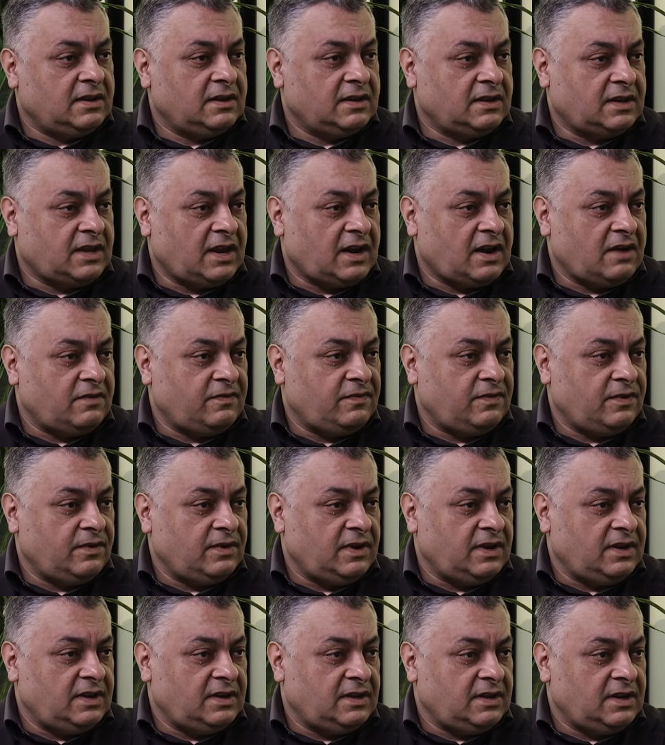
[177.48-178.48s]
get our foot
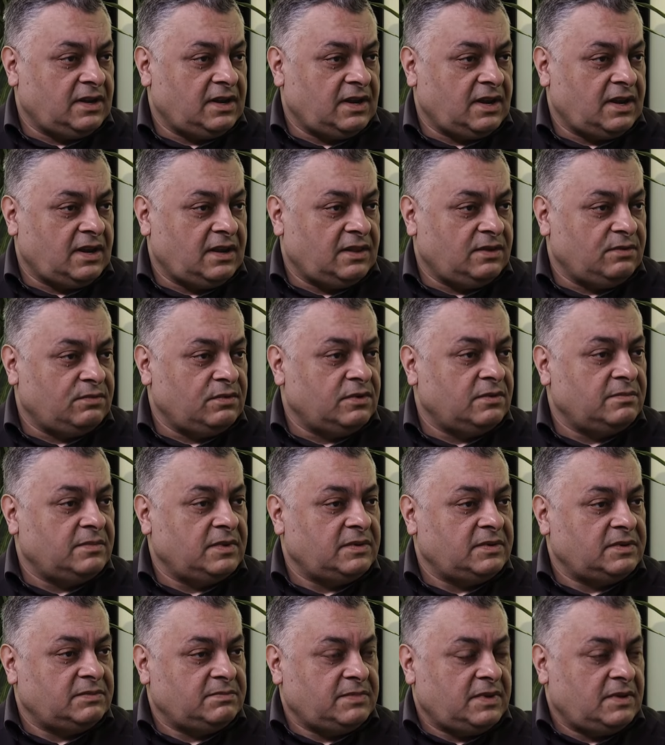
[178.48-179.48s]
in the in the room
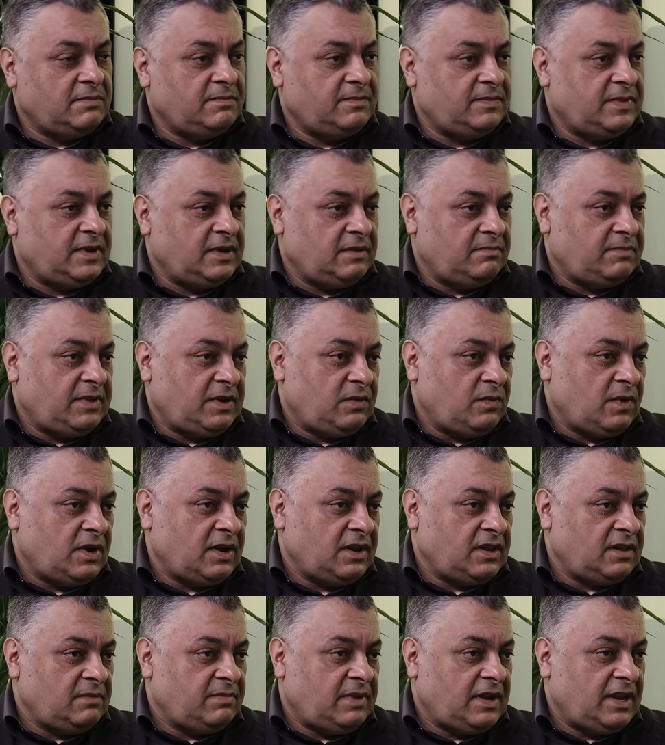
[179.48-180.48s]
and be, be one
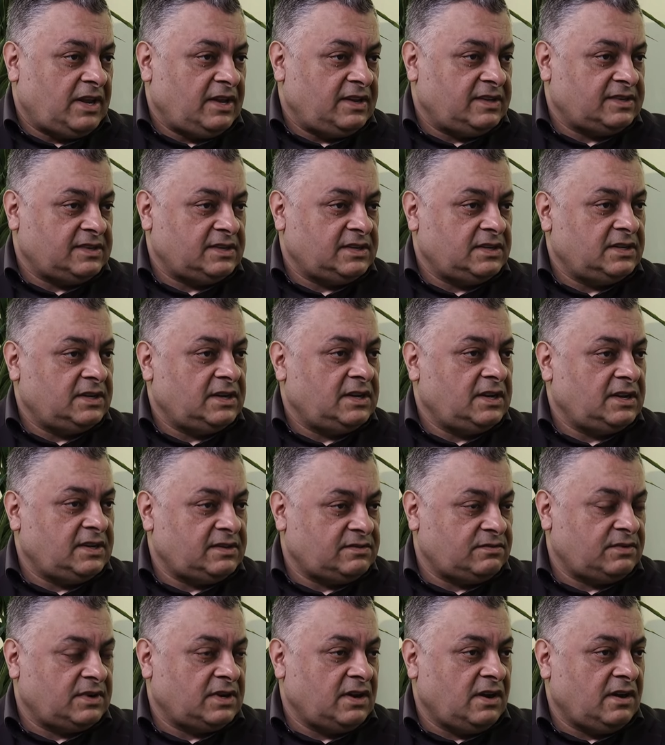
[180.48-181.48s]
of the players that
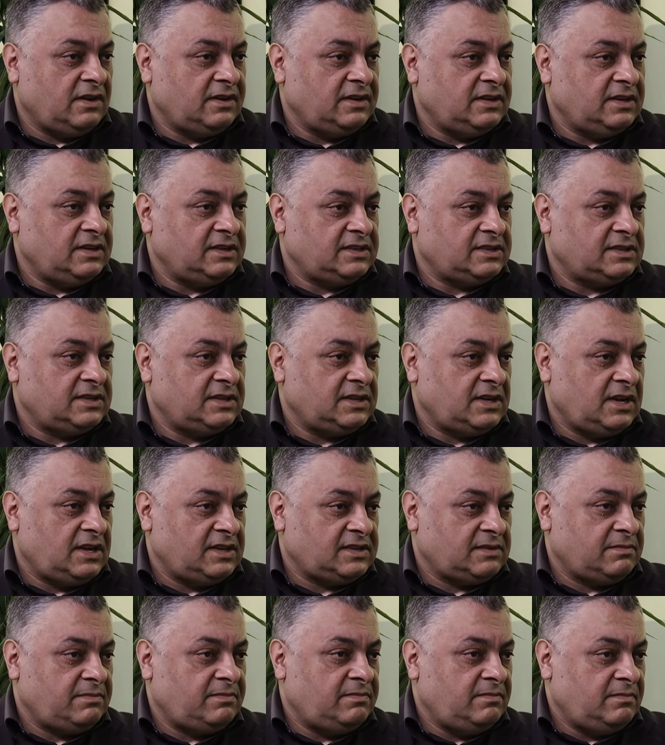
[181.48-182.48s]
is regarded as
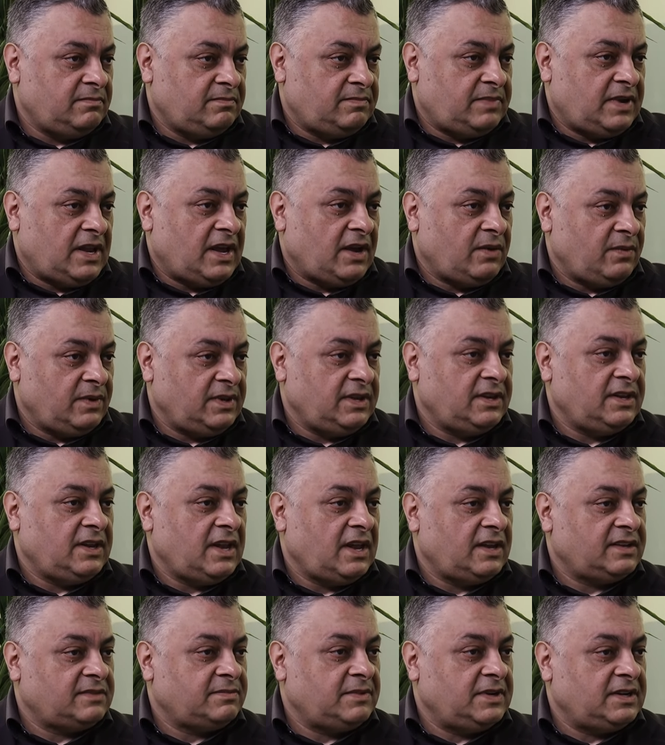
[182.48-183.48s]
as a player within
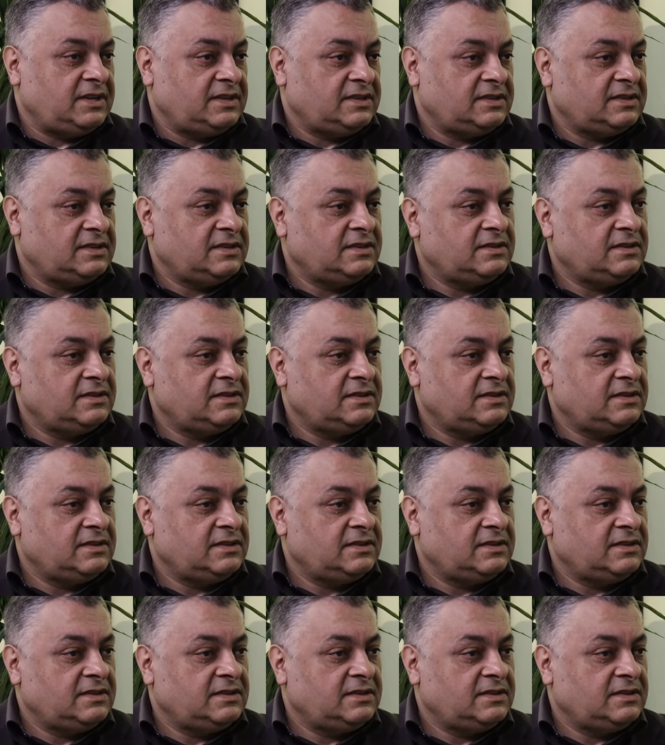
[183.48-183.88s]
that space.